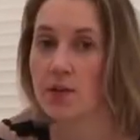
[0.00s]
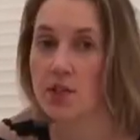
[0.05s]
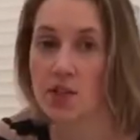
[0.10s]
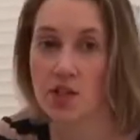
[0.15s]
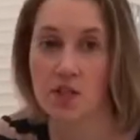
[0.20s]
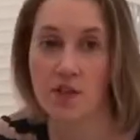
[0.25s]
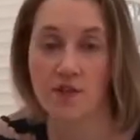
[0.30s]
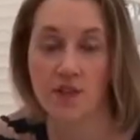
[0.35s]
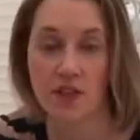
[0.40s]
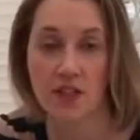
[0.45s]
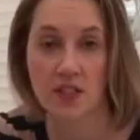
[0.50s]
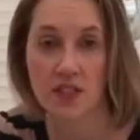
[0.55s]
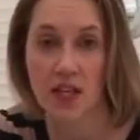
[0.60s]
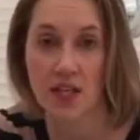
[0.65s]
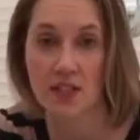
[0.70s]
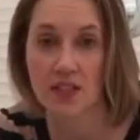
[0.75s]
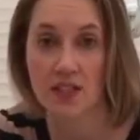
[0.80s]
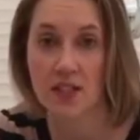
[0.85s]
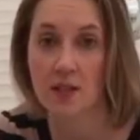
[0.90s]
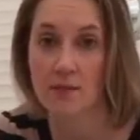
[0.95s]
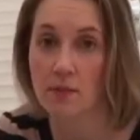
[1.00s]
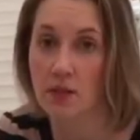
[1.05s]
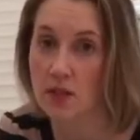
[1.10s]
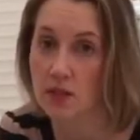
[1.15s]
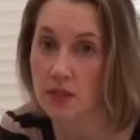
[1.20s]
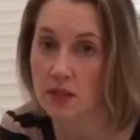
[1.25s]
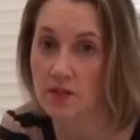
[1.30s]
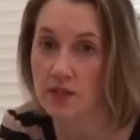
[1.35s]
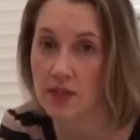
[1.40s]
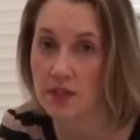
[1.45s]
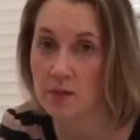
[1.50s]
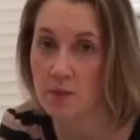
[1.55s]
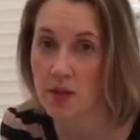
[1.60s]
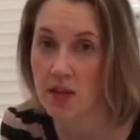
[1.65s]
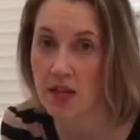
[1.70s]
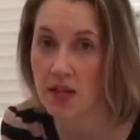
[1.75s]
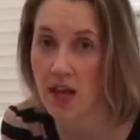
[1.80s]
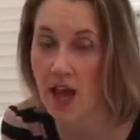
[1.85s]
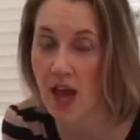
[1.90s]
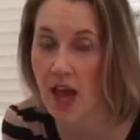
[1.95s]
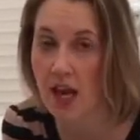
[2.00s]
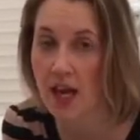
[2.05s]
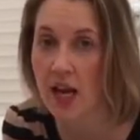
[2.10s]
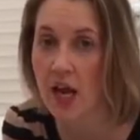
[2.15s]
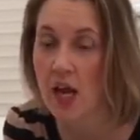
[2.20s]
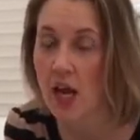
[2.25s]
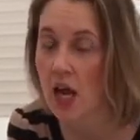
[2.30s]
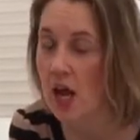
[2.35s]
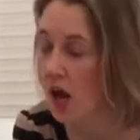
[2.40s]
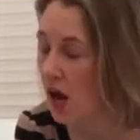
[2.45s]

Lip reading: which is a fantastic multivitamin again.